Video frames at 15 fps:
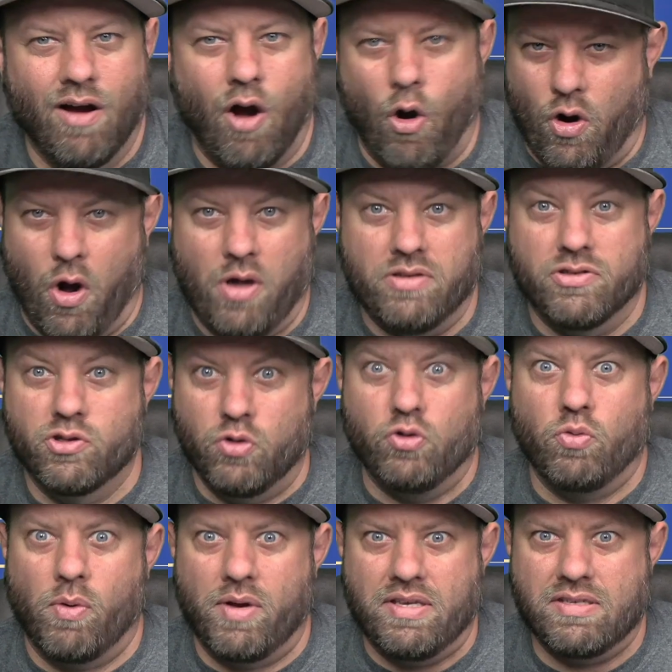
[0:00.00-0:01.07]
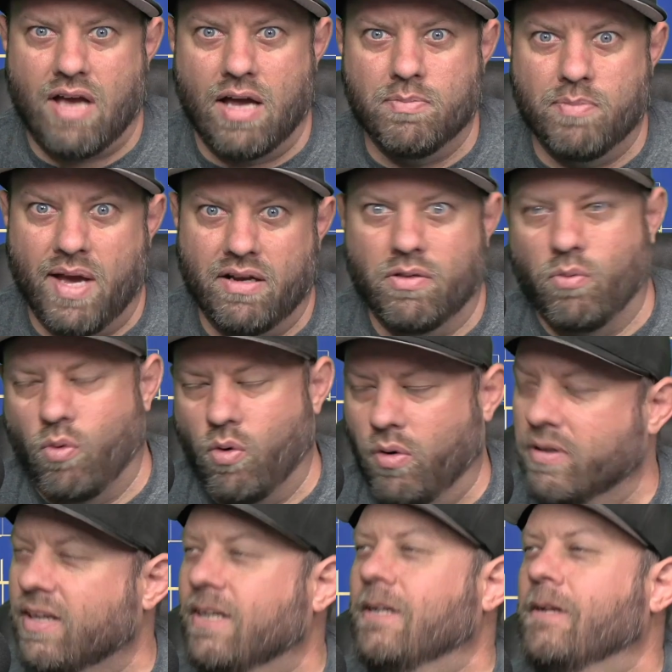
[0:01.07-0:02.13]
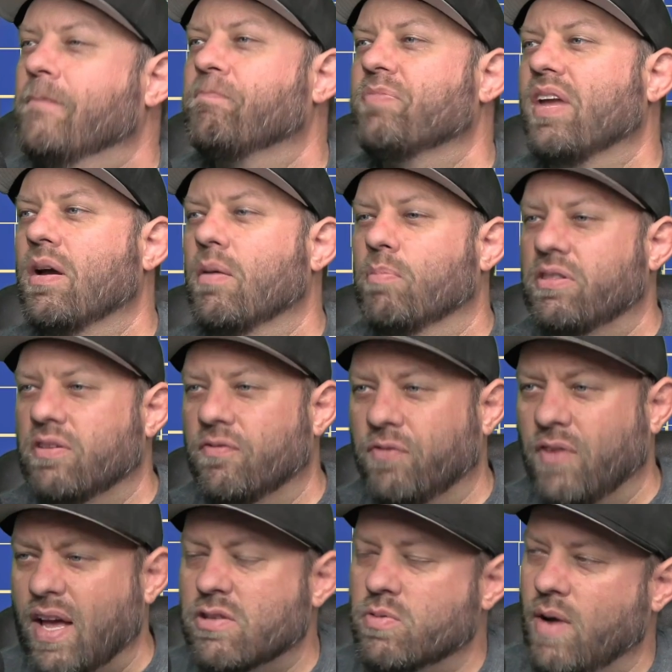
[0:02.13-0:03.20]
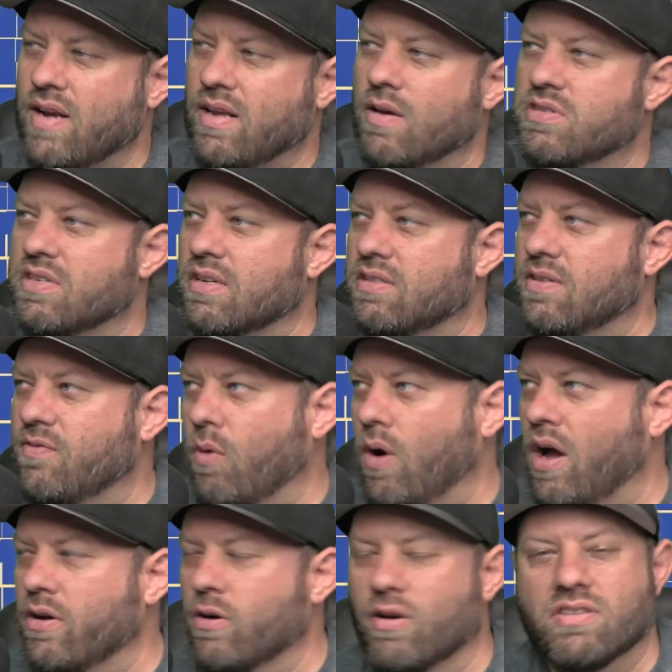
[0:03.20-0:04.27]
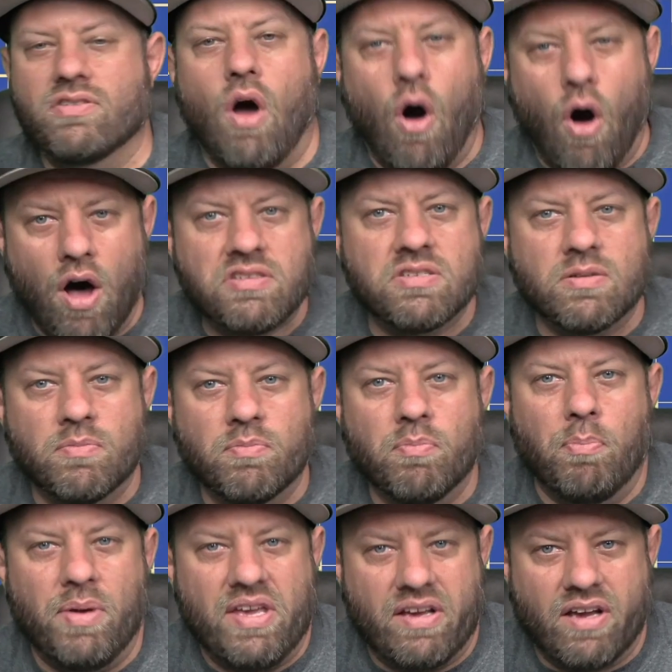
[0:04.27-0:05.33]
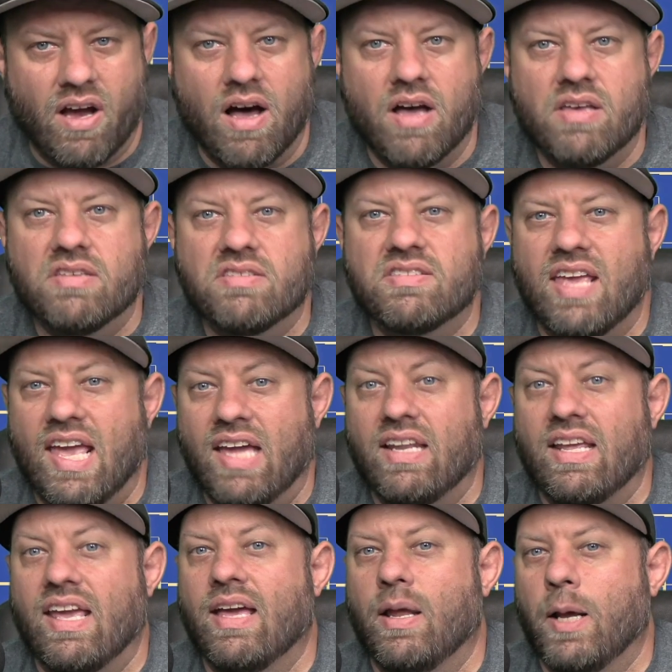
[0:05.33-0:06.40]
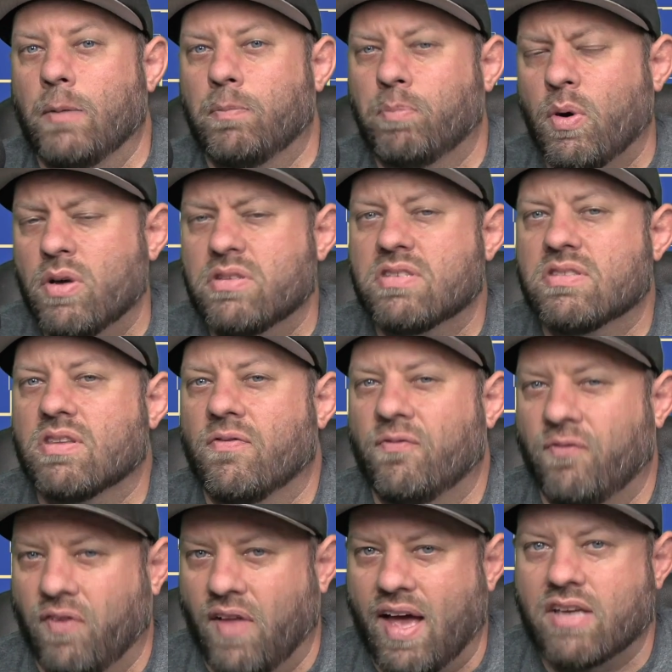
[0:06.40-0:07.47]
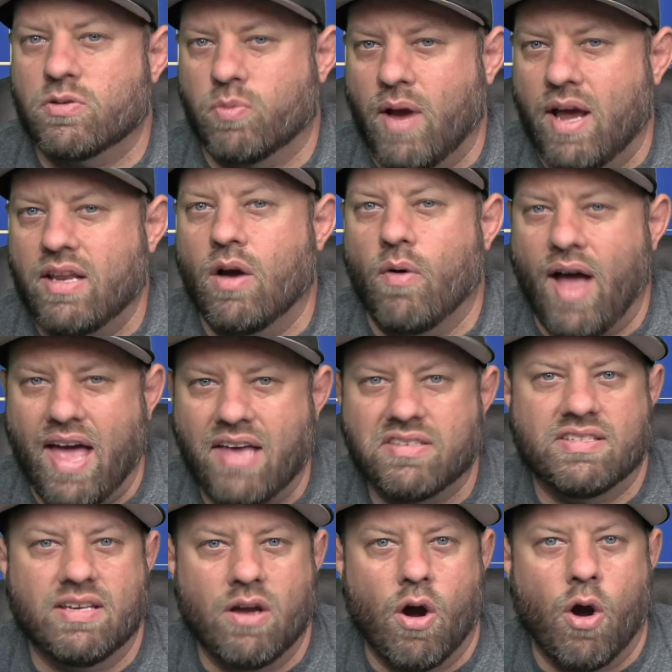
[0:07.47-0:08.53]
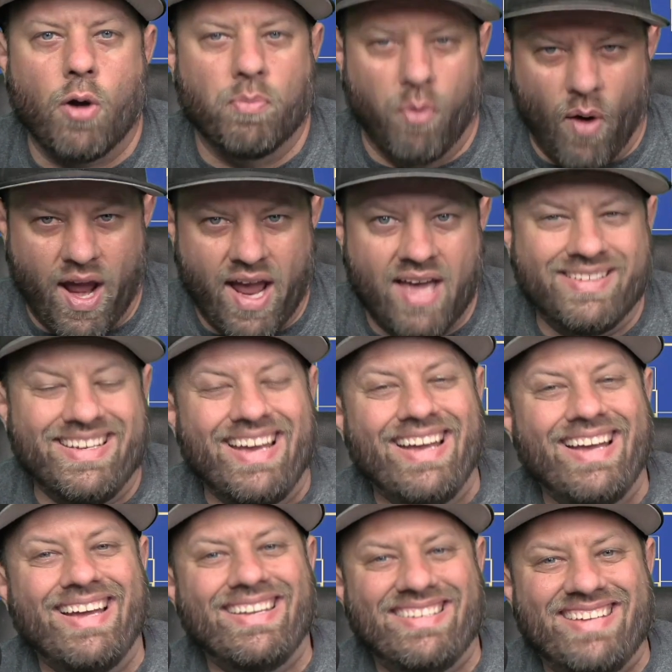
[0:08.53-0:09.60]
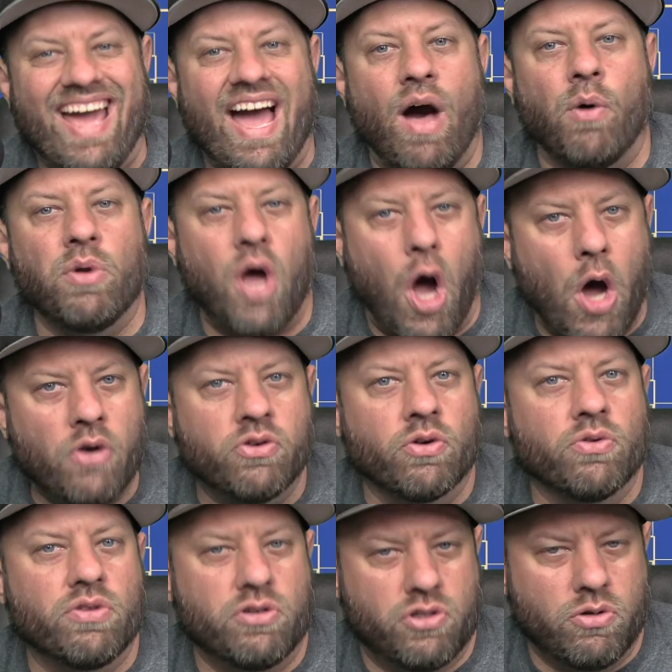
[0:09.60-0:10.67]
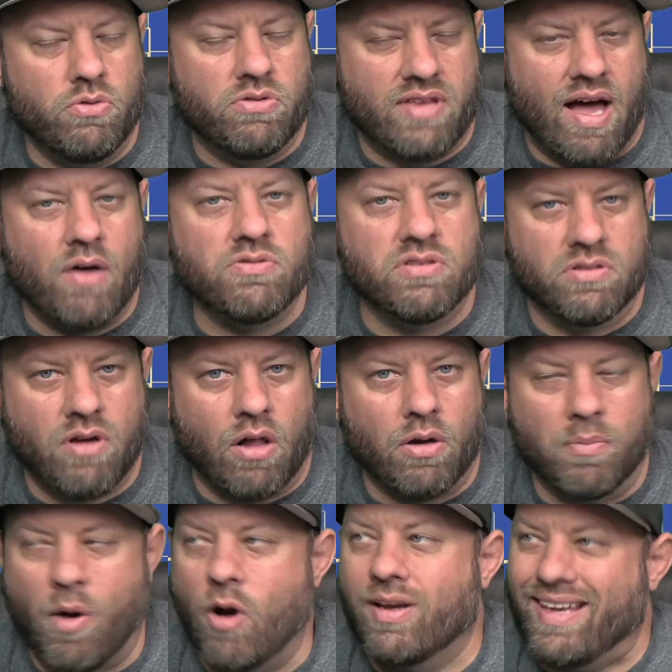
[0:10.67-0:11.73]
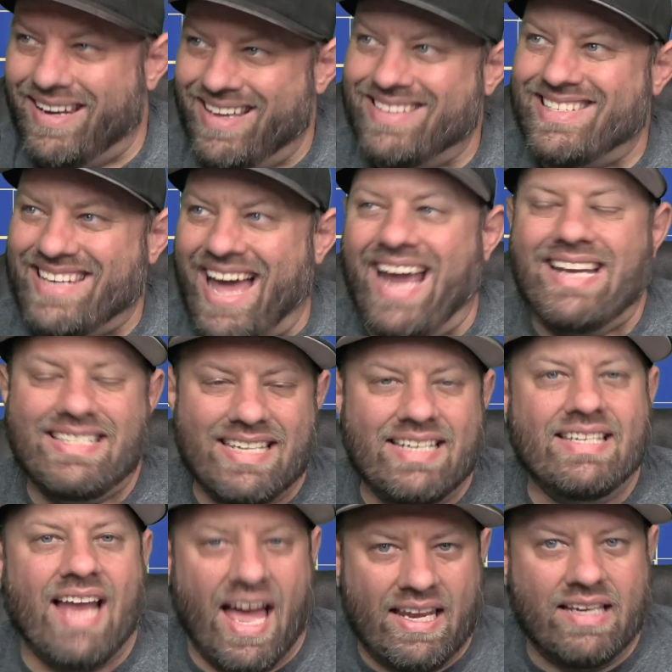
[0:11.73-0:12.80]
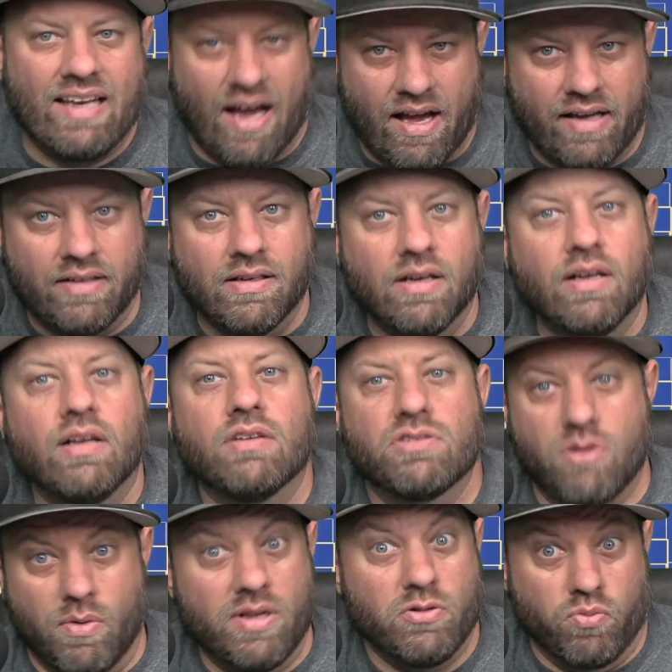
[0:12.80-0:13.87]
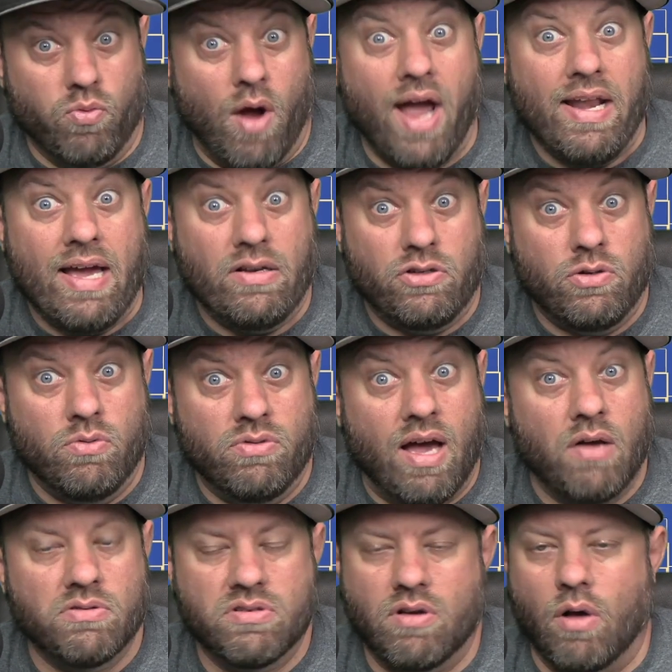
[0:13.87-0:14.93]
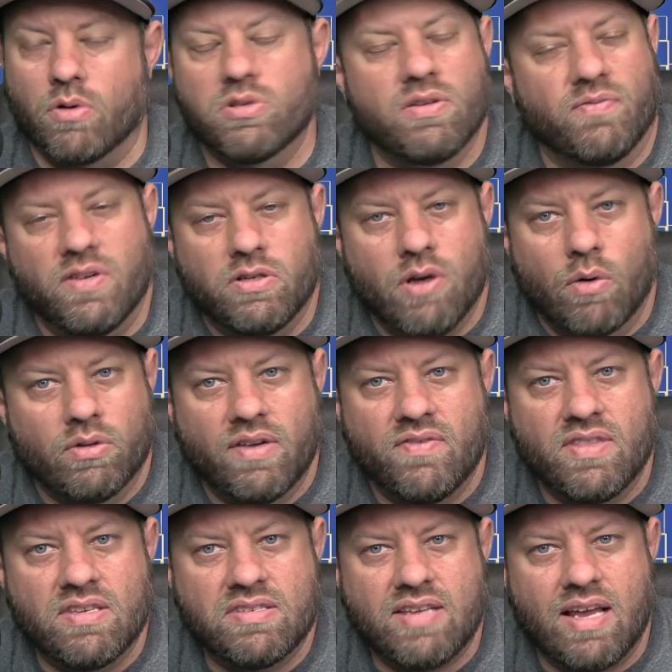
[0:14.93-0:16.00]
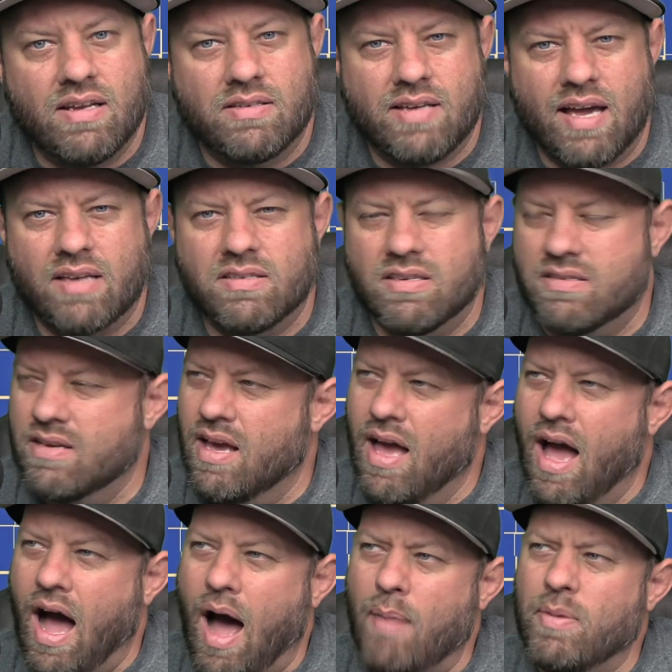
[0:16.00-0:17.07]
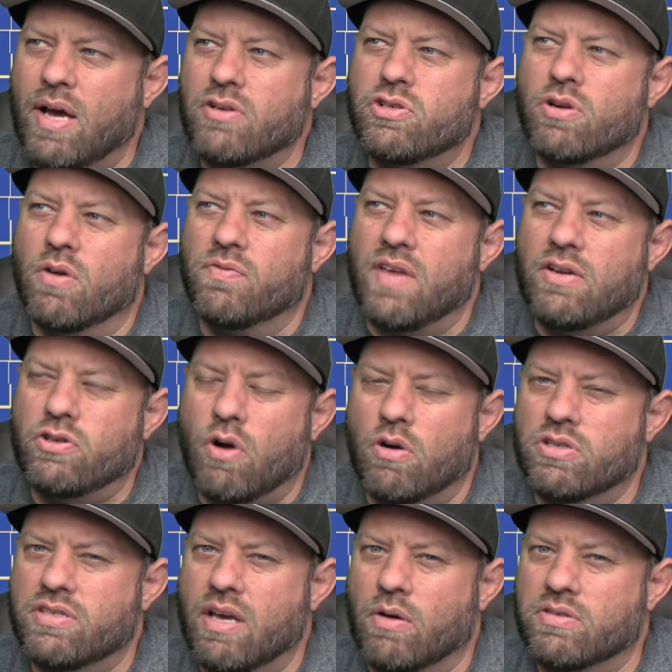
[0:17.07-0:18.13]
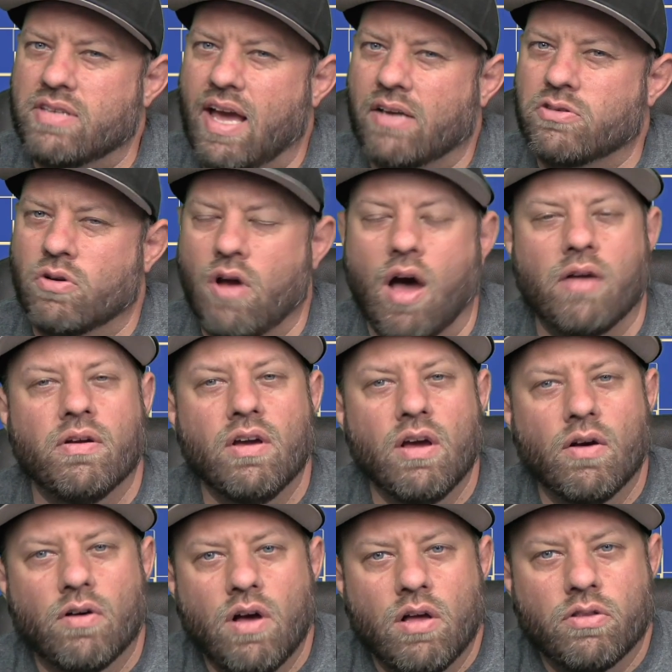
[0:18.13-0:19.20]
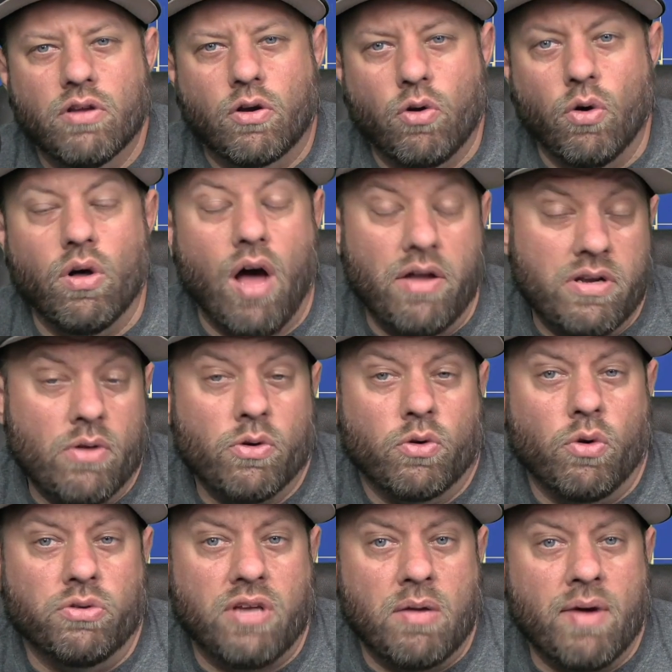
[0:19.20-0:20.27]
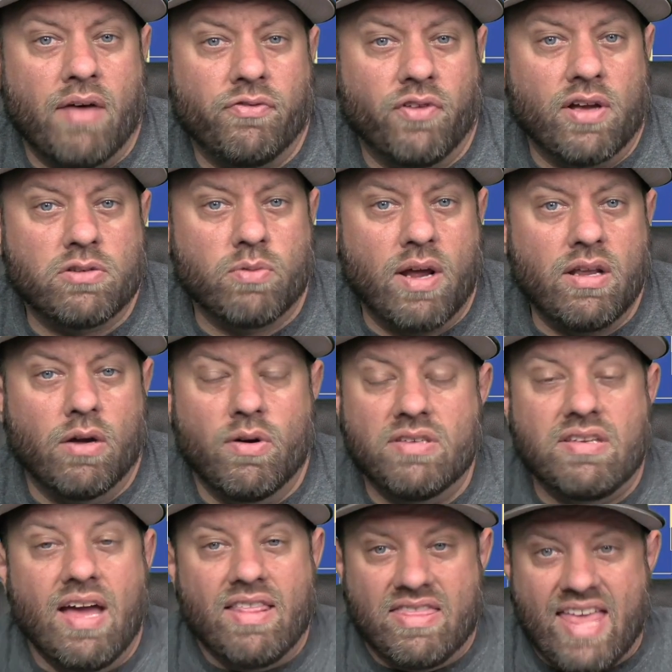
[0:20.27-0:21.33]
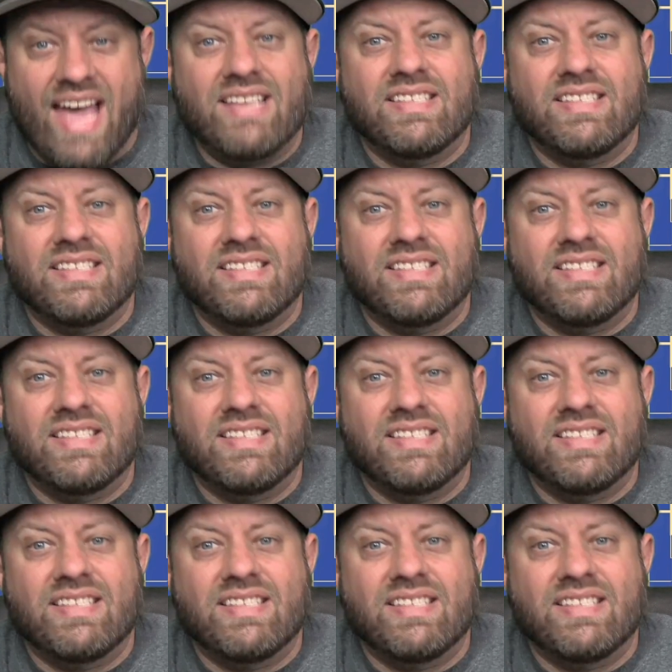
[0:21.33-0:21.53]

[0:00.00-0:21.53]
are on 220 sideband in the world. But the Flex Radio 6400 is awesome because it, it, it puts the Flex Radio SDR brand down under the $2,000 mark. It is $19.99. So it is right at $2,000. If you don't live in the state of Texas, I'm not sure if they charge sales tax or not the cool another cool thing about Flex Radio is they